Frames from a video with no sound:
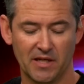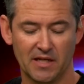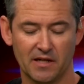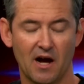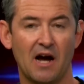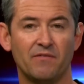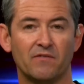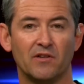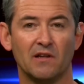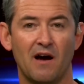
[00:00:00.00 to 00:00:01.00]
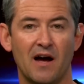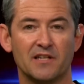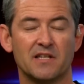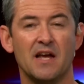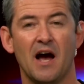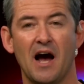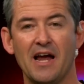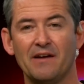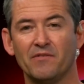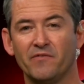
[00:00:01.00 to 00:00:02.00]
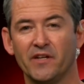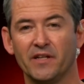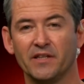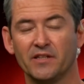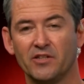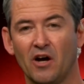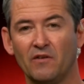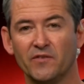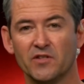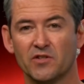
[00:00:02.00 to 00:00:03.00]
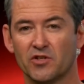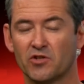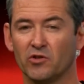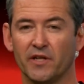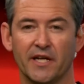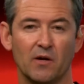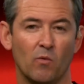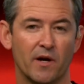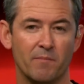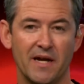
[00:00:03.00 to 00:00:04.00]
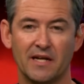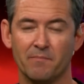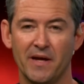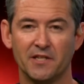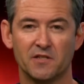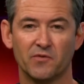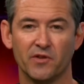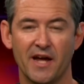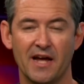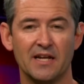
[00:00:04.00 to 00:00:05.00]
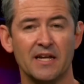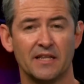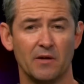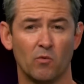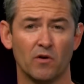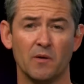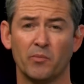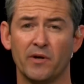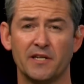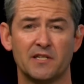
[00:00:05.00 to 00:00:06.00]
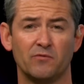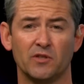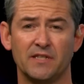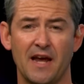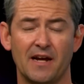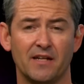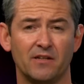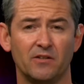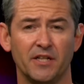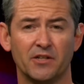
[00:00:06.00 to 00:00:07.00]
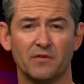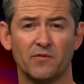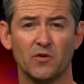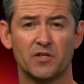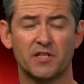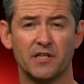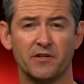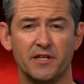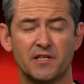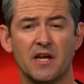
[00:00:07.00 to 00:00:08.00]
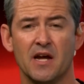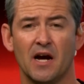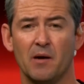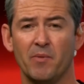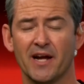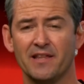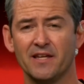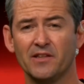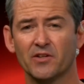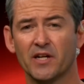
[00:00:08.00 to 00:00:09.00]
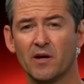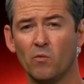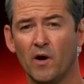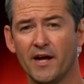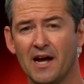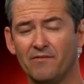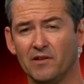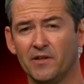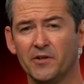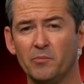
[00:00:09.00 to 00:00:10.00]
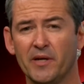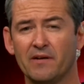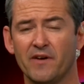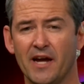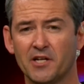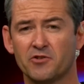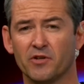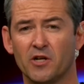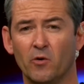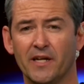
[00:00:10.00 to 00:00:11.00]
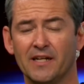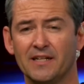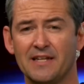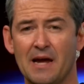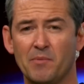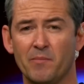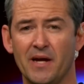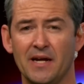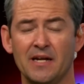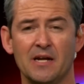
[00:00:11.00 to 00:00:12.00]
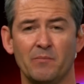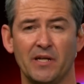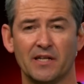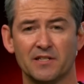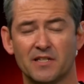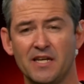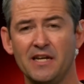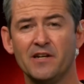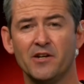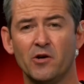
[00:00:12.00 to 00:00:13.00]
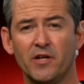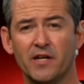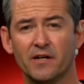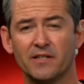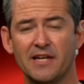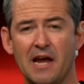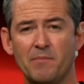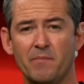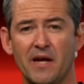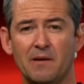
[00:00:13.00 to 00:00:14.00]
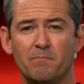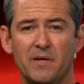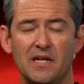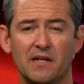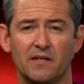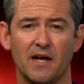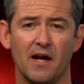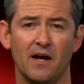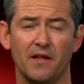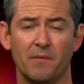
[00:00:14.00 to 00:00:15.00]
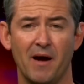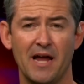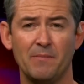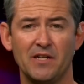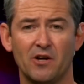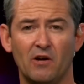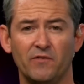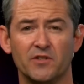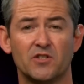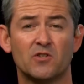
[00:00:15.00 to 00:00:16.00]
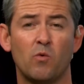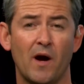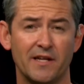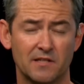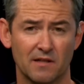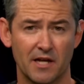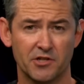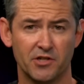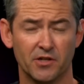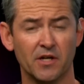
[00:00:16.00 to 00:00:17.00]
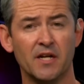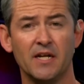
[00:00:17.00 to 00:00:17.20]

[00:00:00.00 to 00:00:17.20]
in off of a loss. I have a feeling the Dolphins are certainly going to want to make amends for that. They were impressive with Tannehill in their first series, but I think they're going to want to have a little bit of extra going into Tampa Bay, because key to note here, Tampa Bay beat the Miami Dolphins twice last year.